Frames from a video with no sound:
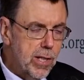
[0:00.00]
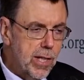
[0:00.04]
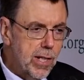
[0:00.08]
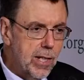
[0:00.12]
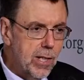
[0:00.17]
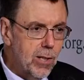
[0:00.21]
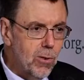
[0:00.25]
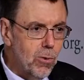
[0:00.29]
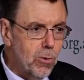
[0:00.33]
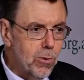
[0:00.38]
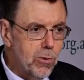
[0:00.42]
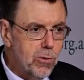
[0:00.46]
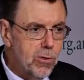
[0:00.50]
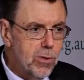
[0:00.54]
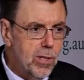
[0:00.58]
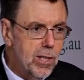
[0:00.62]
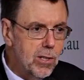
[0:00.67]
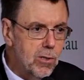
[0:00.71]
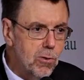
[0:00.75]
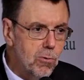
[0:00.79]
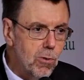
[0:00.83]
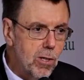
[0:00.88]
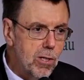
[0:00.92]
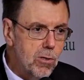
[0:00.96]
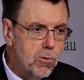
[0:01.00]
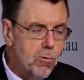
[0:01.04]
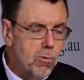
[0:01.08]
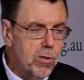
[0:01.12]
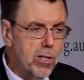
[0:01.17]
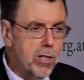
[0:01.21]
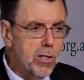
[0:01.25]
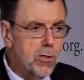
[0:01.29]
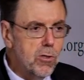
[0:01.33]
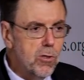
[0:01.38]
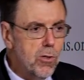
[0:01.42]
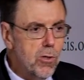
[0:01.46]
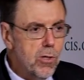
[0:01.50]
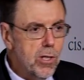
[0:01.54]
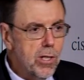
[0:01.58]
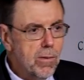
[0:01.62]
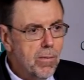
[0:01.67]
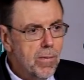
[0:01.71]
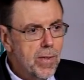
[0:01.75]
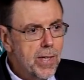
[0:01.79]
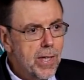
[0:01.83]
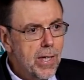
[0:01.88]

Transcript: And of course, it's really shooting